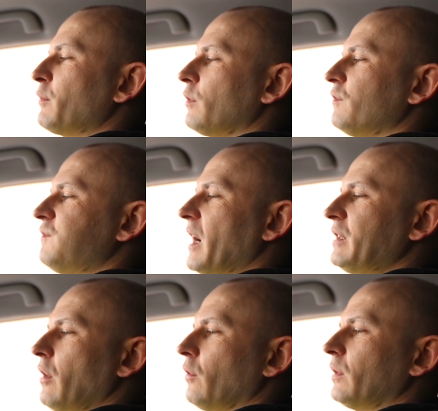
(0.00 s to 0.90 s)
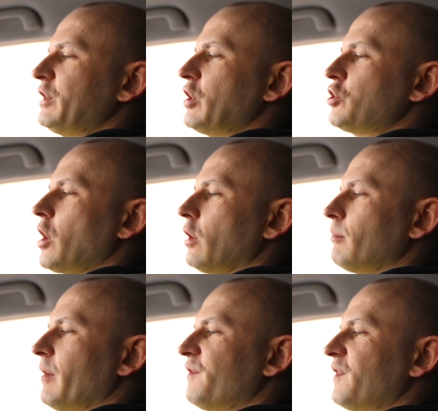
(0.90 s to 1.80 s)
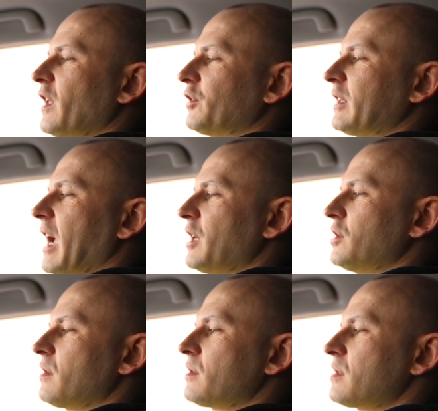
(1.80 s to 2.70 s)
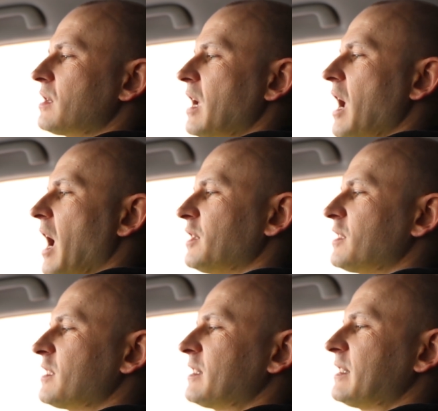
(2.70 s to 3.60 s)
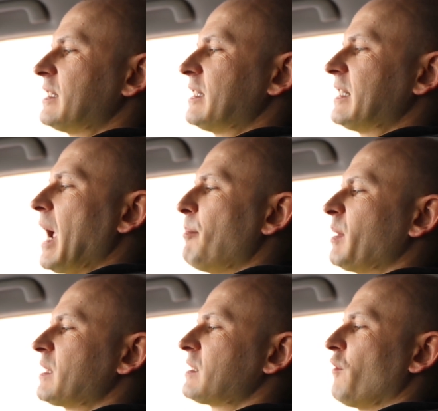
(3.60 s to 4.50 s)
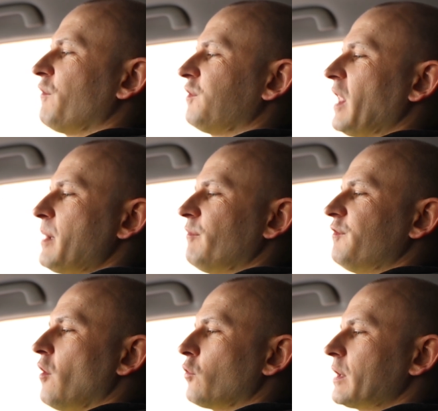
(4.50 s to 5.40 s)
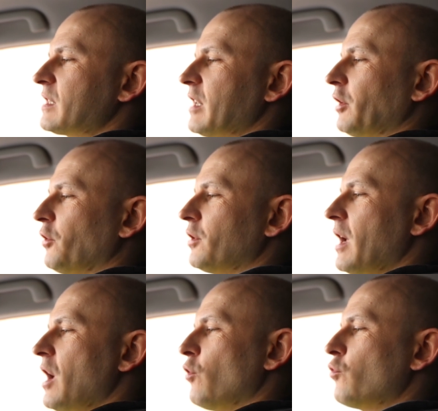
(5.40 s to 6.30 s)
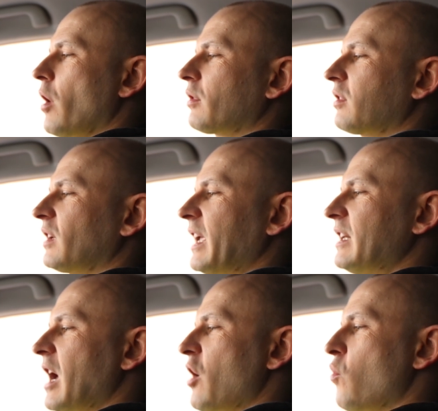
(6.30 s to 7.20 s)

I will find only the Chalma-filled canyons and steppes of flame forest that are wrought in